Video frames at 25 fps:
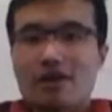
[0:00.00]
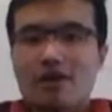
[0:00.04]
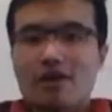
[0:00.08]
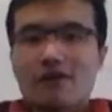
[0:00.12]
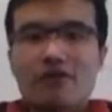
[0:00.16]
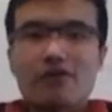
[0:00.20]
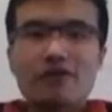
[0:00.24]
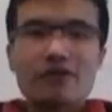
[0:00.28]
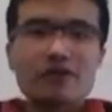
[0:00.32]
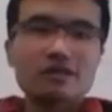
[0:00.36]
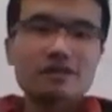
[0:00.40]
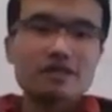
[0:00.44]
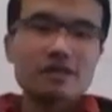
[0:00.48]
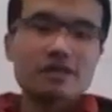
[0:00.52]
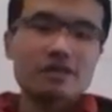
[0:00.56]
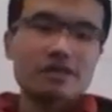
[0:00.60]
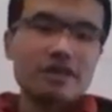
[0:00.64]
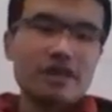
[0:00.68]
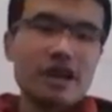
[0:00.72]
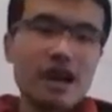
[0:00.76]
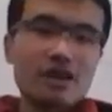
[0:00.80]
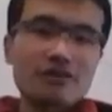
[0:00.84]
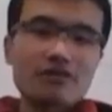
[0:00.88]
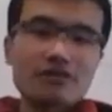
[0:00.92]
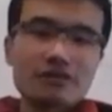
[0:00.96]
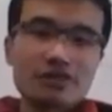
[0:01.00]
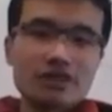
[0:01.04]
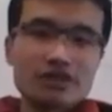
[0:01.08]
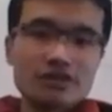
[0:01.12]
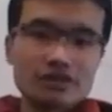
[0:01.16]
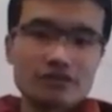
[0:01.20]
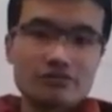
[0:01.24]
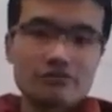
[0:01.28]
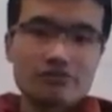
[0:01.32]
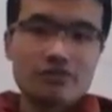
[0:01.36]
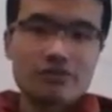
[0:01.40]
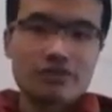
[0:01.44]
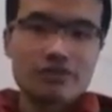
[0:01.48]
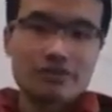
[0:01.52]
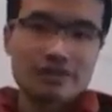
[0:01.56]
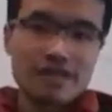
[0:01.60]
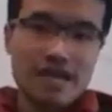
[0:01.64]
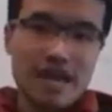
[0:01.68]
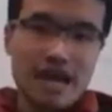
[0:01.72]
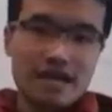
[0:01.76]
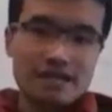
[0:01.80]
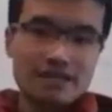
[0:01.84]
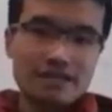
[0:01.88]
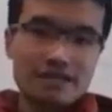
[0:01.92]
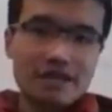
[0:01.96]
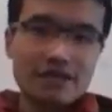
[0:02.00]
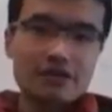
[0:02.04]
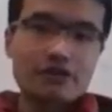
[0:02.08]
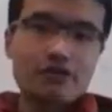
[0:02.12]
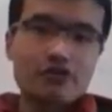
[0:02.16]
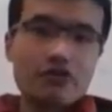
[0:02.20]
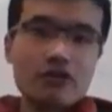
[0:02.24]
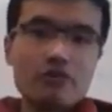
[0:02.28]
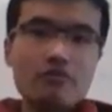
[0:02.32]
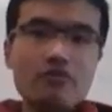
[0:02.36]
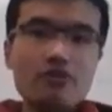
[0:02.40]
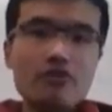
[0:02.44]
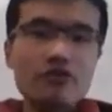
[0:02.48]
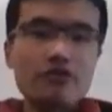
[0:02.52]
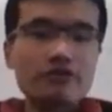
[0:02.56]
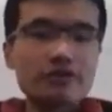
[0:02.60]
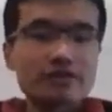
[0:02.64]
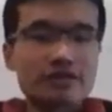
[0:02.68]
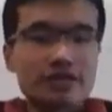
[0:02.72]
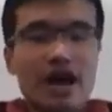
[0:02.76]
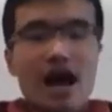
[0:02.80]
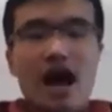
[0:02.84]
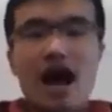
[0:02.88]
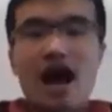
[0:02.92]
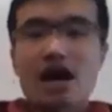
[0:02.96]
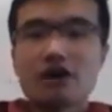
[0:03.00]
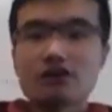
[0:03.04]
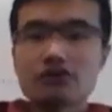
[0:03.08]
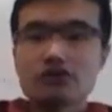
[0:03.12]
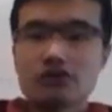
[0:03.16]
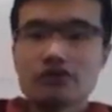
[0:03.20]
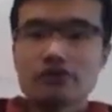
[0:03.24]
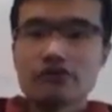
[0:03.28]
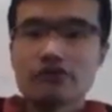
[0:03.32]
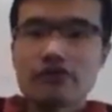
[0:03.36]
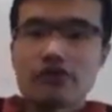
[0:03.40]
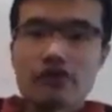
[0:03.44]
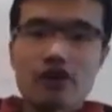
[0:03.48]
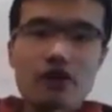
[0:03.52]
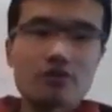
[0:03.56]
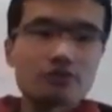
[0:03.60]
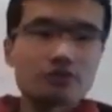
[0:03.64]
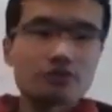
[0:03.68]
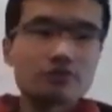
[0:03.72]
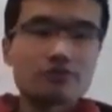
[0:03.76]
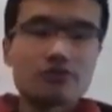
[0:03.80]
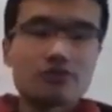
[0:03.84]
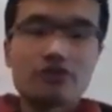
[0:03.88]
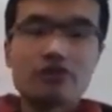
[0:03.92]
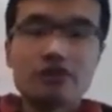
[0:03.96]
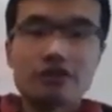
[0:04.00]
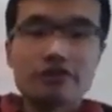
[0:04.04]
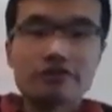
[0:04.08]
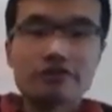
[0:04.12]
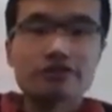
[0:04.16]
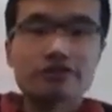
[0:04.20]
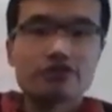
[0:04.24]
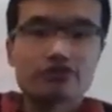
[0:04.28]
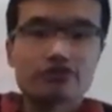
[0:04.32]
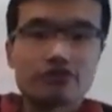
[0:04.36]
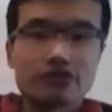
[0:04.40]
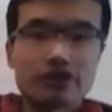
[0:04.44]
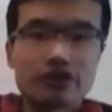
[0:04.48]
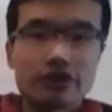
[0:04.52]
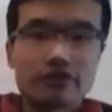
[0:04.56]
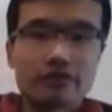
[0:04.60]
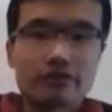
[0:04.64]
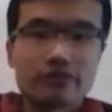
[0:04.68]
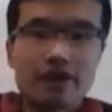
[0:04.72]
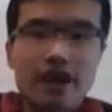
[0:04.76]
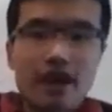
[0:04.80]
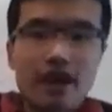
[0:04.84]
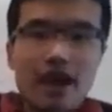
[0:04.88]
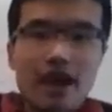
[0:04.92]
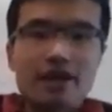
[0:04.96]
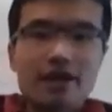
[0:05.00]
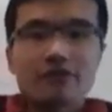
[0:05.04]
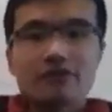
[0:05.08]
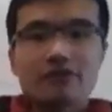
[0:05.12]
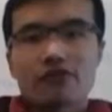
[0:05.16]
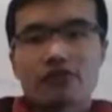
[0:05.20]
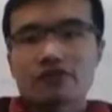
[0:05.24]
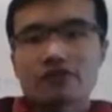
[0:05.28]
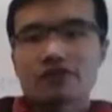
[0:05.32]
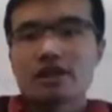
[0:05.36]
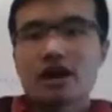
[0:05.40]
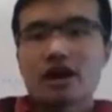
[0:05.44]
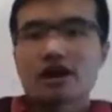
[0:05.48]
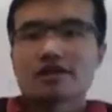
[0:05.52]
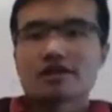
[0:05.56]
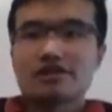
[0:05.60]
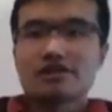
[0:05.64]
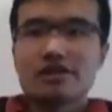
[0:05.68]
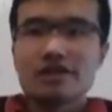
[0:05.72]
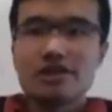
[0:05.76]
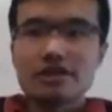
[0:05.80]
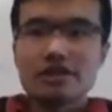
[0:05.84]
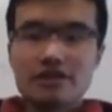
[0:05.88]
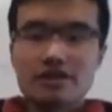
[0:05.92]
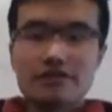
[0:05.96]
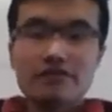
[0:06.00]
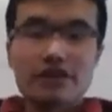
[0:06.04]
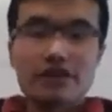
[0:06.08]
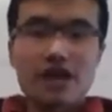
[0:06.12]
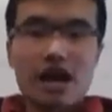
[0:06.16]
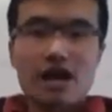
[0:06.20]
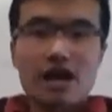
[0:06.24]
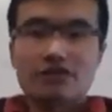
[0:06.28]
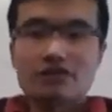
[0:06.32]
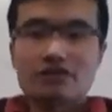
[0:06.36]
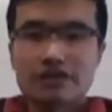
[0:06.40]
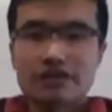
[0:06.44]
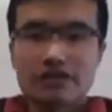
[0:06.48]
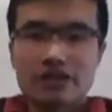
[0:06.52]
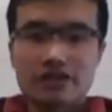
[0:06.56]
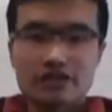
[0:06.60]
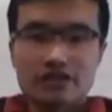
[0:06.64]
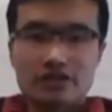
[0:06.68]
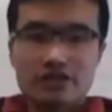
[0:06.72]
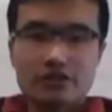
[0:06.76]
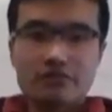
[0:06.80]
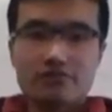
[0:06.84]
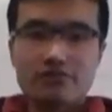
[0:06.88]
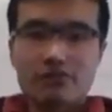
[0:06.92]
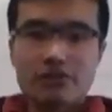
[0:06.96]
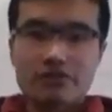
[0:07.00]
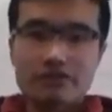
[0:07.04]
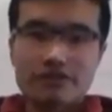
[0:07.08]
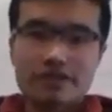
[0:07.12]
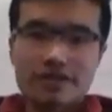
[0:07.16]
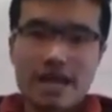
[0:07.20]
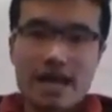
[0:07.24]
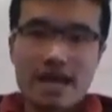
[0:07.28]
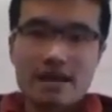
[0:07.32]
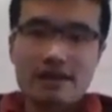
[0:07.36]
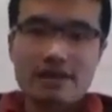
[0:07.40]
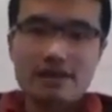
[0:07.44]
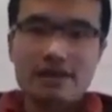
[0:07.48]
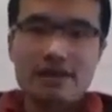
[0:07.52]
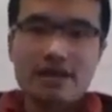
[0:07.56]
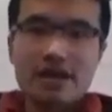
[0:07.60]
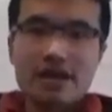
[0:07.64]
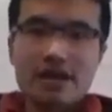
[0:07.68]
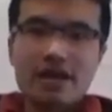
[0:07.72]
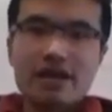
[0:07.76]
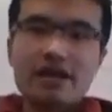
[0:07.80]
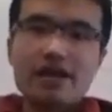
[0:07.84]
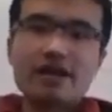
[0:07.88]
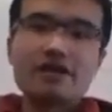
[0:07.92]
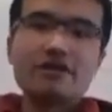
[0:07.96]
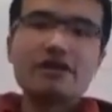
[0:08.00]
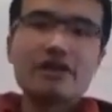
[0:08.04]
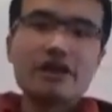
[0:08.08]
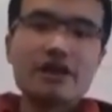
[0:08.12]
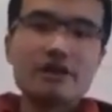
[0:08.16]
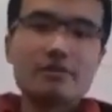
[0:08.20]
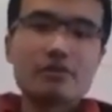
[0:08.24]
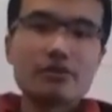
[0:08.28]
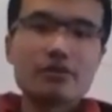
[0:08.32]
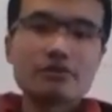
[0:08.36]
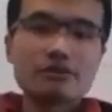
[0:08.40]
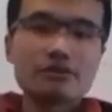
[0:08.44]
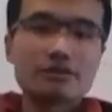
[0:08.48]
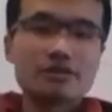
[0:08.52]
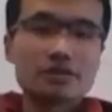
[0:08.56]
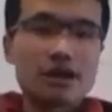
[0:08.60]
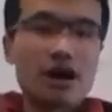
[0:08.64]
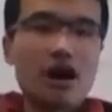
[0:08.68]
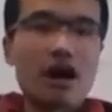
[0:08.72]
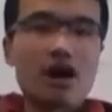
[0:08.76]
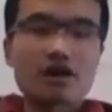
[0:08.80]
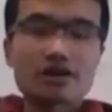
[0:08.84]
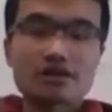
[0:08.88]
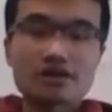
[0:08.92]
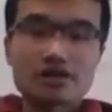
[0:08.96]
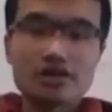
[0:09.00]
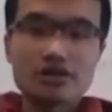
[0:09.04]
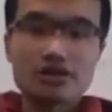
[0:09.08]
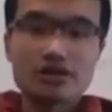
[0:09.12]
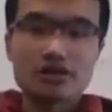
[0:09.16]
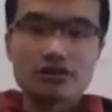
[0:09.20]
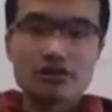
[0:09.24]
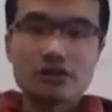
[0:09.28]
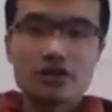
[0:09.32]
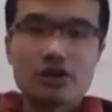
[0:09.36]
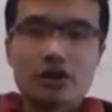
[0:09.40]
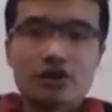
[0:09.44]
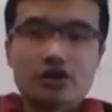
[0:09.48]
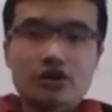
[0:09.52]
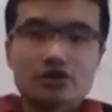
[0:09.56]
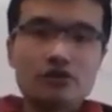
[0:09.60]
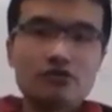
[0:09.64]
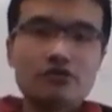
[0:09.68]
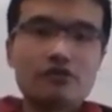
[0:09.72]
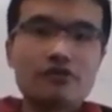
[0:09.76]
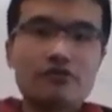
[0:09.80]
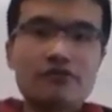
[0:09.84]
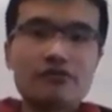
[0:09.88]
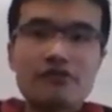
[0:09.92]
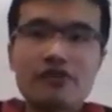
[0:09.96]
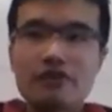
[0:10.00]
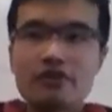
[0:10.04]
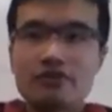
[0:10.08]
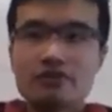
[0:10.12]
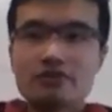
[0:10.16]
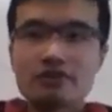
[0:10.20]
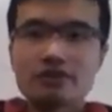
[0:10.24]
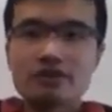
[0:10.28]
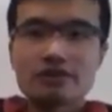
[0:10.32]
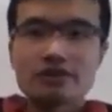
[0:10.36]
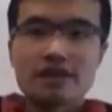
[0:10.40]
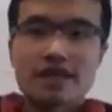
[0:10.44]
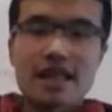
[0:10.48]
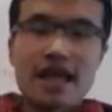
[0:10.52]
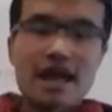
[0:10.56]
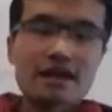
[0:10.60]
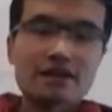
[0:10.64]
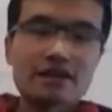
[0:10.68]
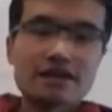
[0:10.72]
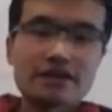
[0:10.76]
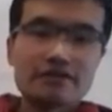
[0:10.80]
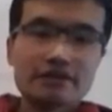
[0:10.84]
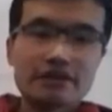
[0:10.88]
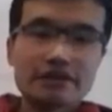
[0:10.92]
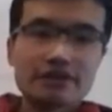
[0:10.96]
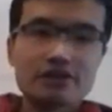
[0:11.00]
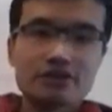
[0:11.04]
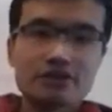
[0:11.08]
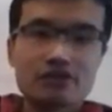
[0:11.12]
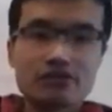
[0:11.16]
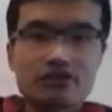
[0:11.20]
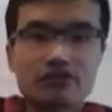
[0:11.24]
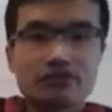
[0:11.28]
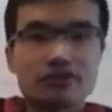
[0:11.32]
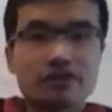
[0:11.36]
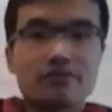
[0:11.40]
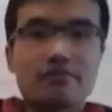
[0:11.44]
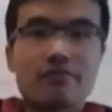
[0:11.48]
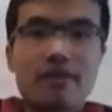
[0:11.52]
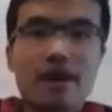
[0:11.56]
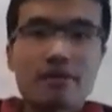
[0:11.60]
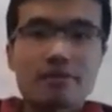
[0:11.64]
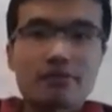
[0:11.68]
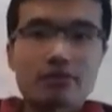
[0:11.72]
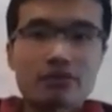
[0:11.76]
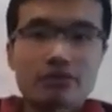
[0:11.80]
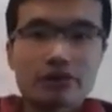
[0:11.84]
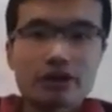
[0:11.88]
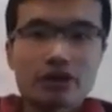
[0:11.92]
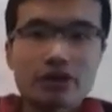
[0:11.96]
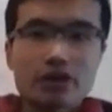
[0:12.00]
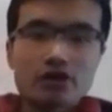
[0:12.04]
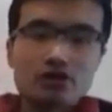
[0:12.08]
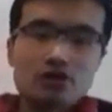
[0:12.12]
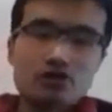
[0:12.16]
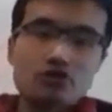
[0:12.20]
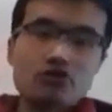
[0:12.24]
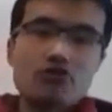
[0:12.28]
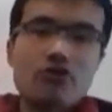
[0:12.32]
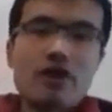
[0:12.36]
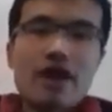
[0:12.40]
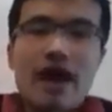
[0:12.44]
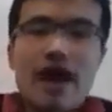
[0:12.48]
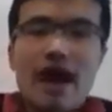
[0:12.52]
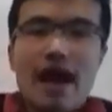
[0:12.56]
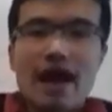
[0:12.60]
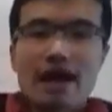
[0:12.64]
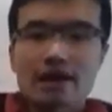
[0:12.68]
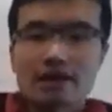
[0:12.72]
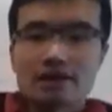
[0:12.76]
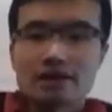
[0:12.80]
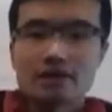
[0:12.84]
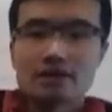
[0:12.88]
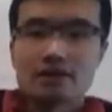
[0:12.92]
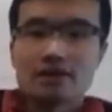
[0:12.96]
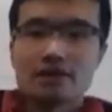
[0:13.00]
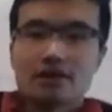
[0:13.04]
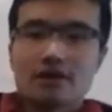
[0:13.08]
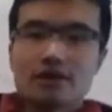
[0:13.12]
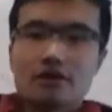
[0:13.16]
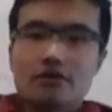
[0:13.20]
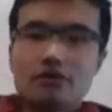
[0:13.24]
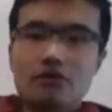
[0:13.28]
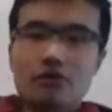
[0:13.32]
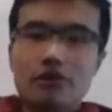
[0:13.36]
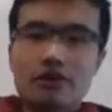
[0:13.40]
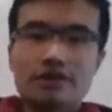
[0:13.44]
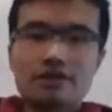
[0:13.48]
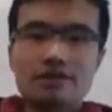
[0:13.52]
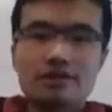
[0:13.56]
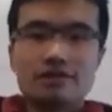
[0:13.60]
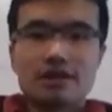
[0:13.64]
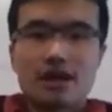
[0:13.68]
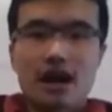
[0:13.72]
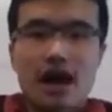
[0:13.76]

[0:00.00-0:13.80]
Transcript: For the dehydrogenation process, it removes the hydrogen from the produced stream. And for the oxidative dehydrogenation process, it enables the oxygen to diffuse selectively through the membrane to react with